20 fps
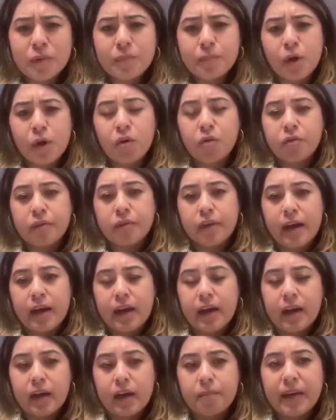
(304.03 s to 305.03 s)
with both.
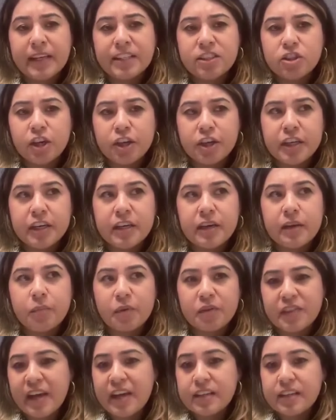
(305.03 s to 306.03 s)
I started it
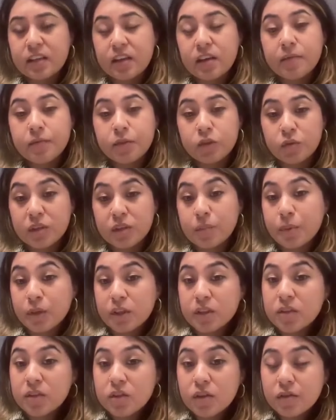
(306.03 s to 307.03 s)
with the idea of doing
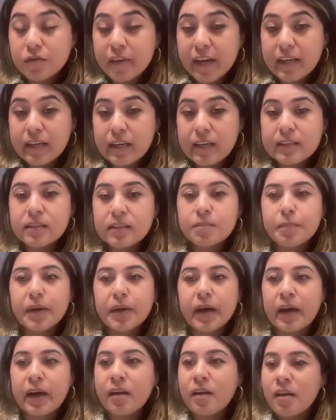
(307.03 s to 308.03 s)
personal finance,
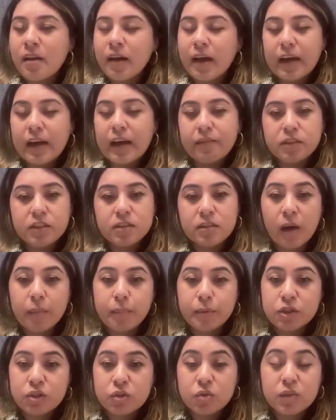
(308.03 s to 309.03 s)
but I've just
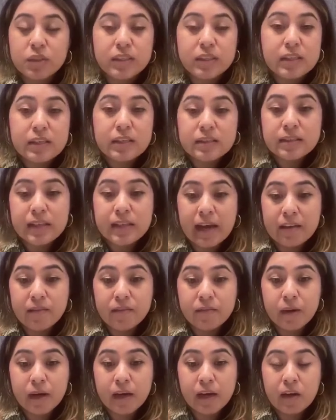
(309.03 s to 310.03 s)
opportunities.
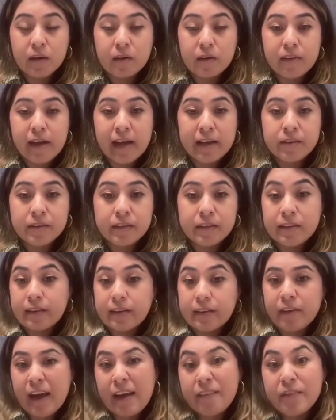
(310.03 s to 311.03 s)
I've
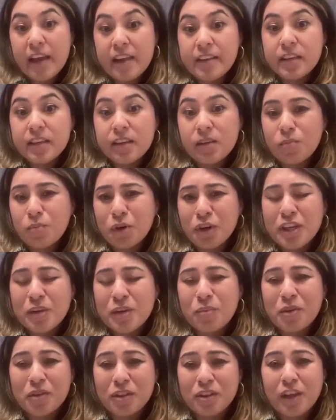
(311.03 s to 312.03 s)
ended up
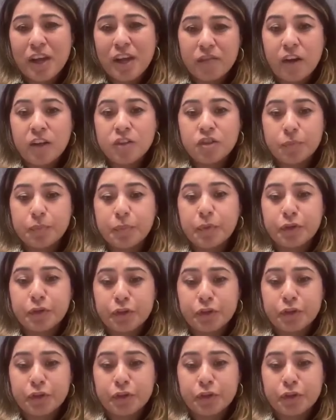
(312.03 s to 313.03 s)
working with a lot of
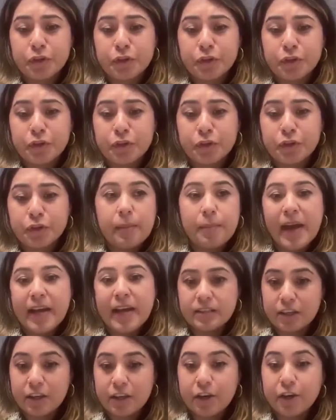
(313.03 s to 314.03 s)
entrepreneurs this
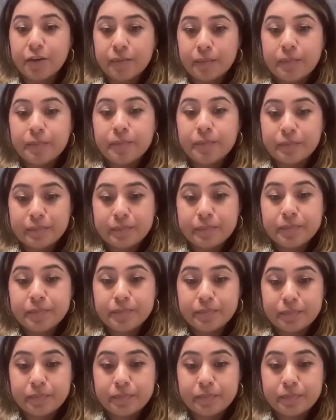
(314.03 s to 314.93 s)
past year.